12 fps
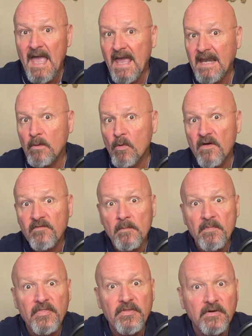anywhere
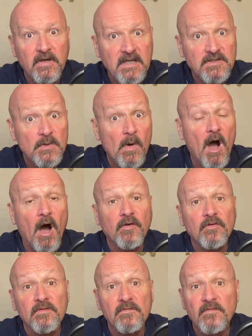from 30 to
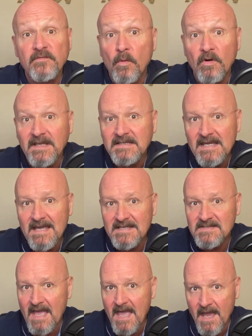140
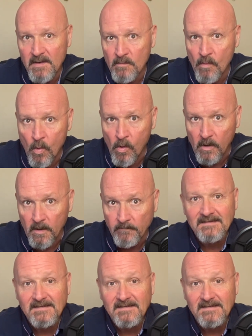days and more.